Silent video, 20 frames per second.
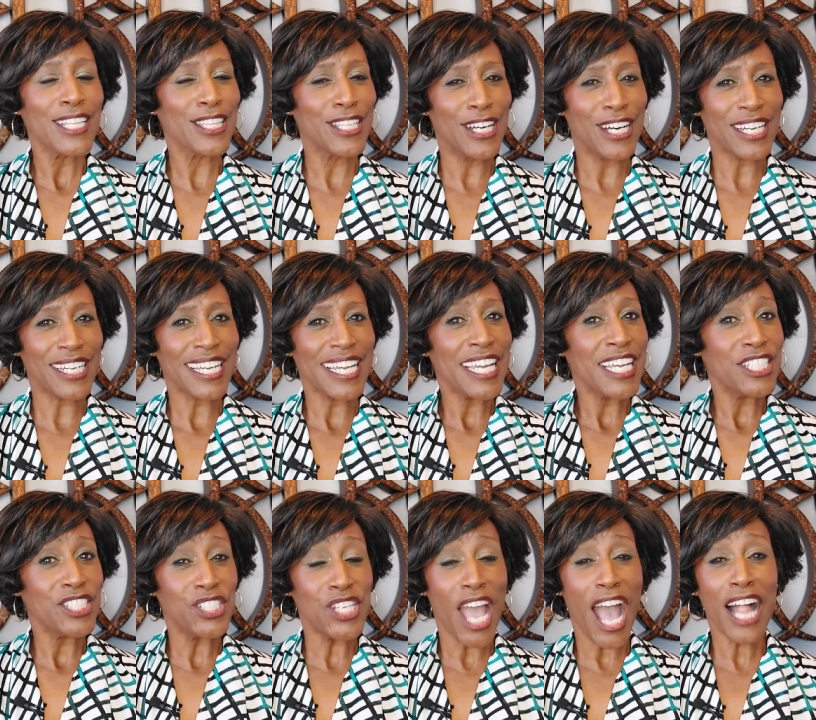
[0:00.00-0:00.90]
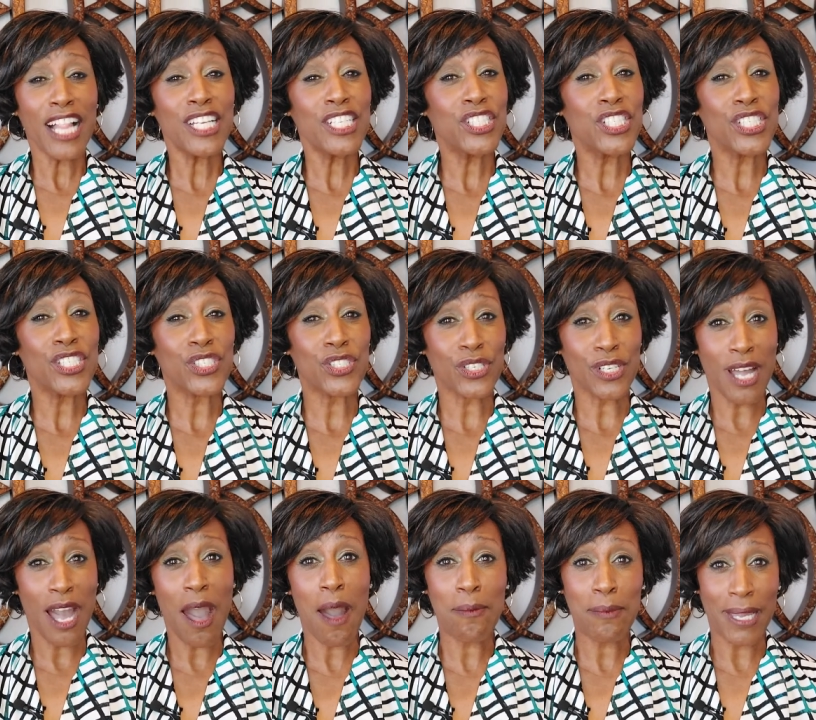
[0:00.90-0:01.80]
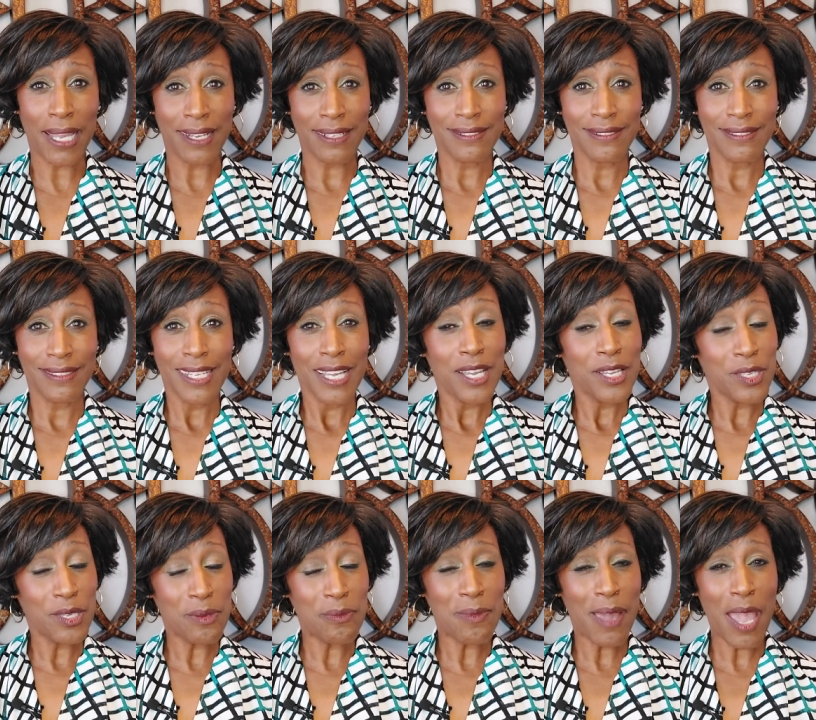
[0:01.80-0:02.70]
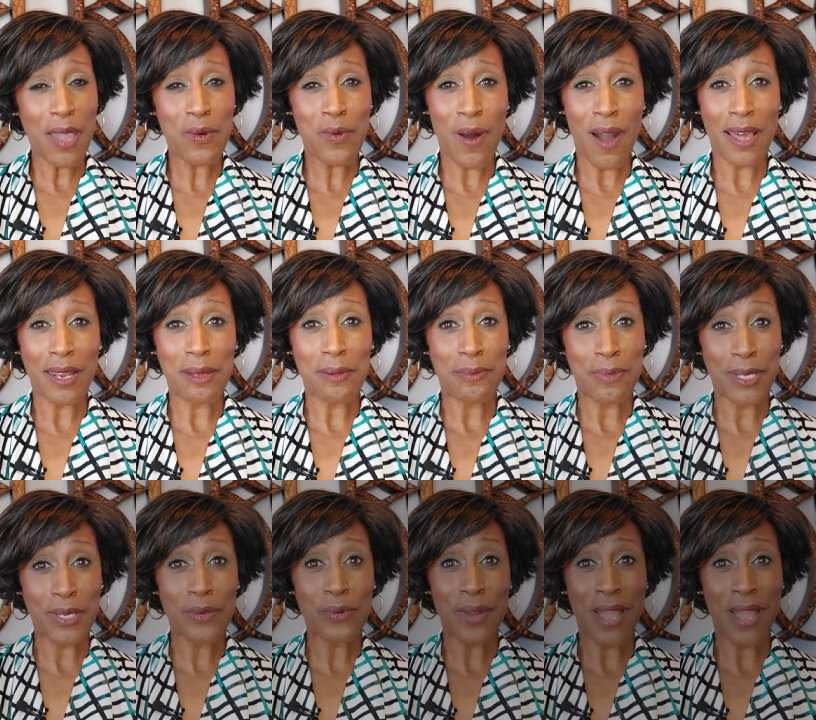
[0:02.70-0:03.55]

Look, challenges are coming. You may want to be